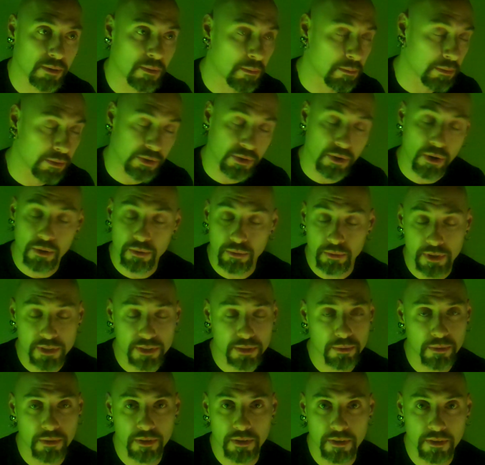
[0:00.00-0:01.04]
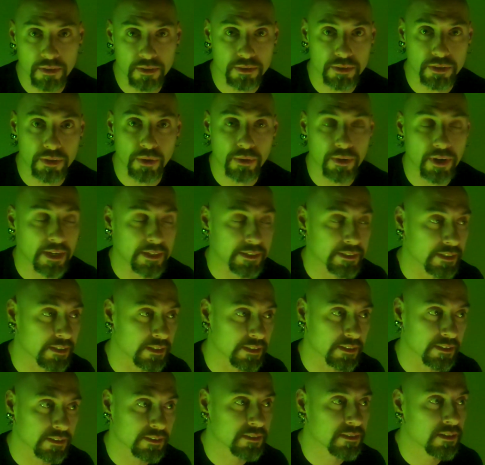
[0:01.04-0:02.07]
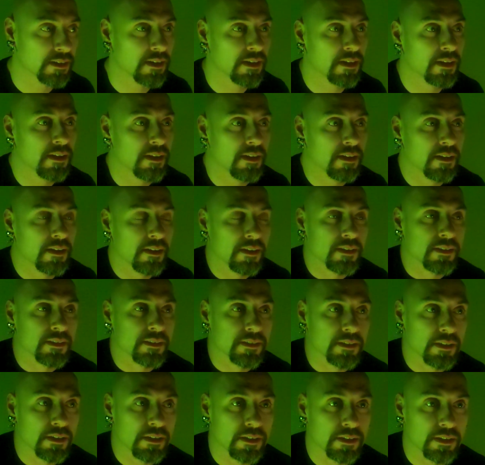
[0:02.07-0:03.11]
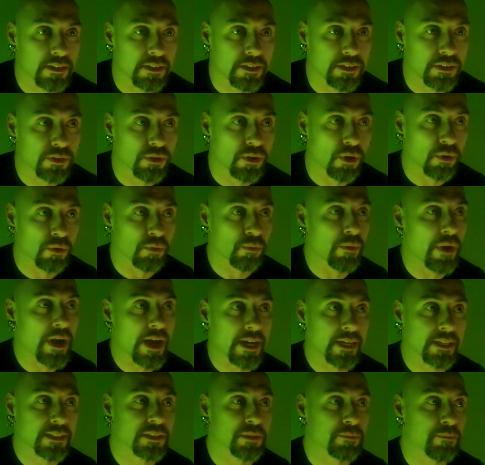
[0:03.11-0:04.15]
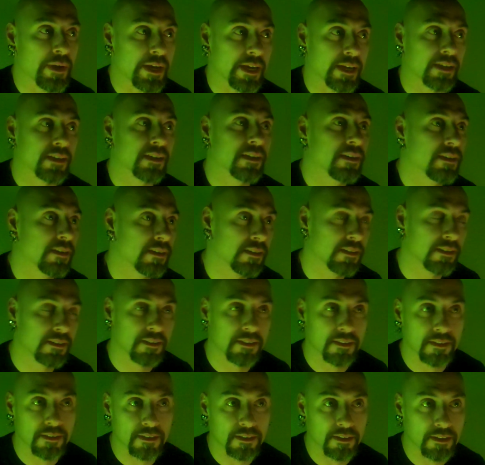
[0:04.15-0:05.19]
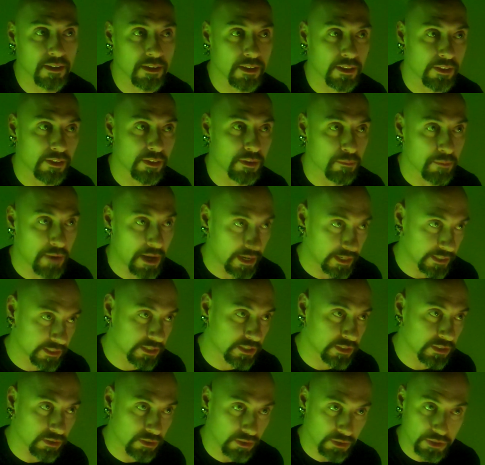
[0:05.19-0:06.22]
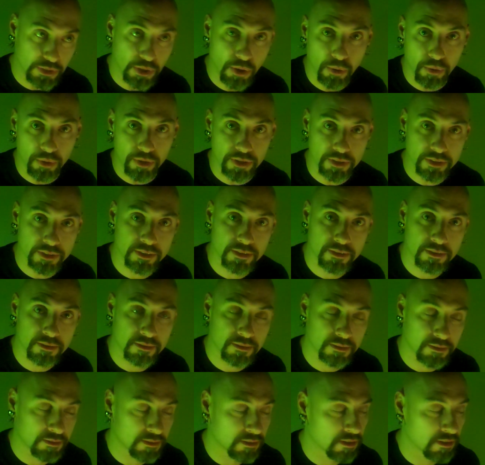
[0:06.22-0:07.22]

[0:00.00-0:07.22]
come up with your own ritual, your own ideas, your own way to make the meta sigil yours,